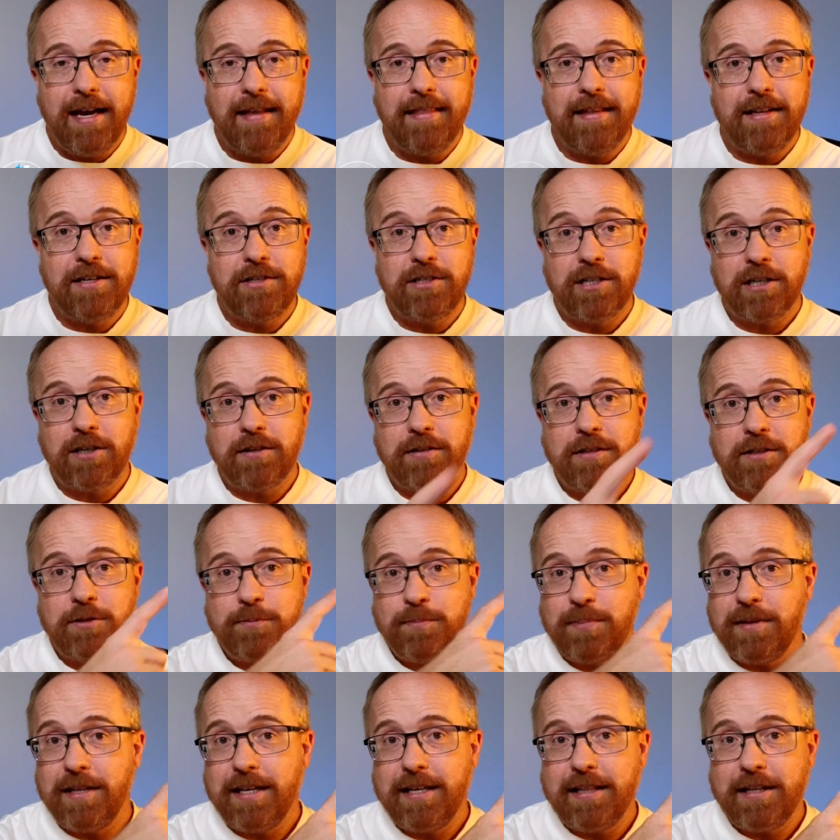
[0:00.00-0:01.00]
and then check out
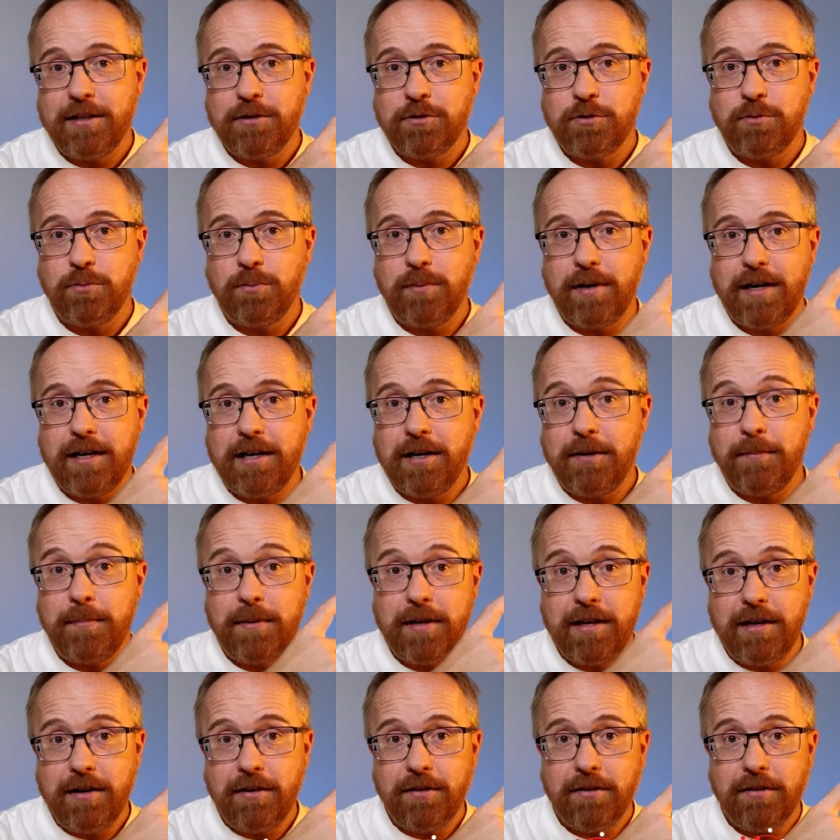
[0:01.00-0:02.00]
this playlist right
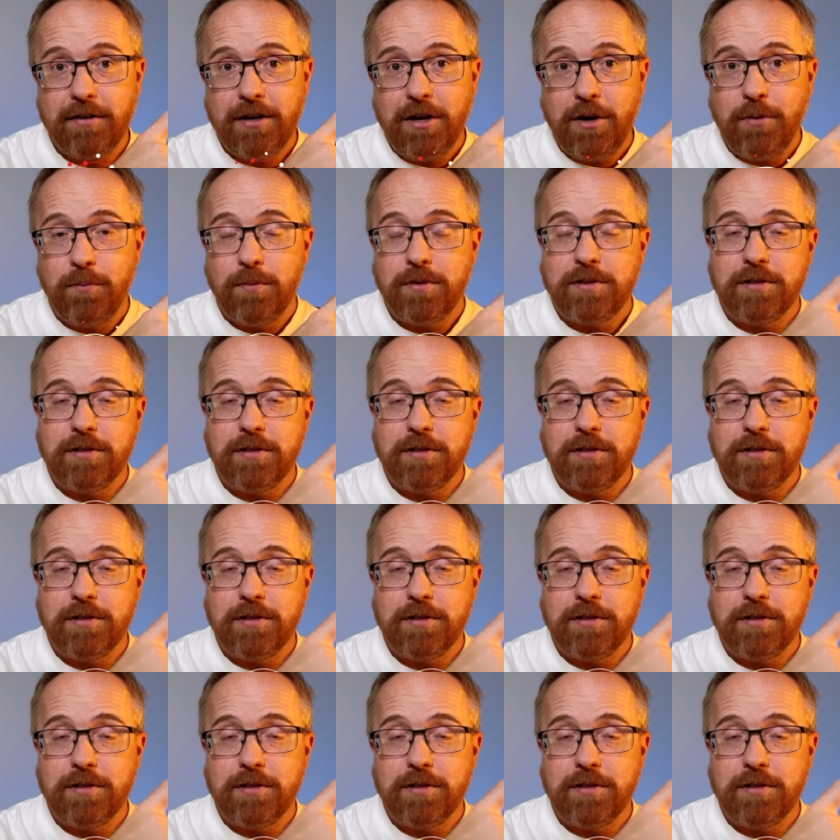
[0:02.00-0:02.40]
up here,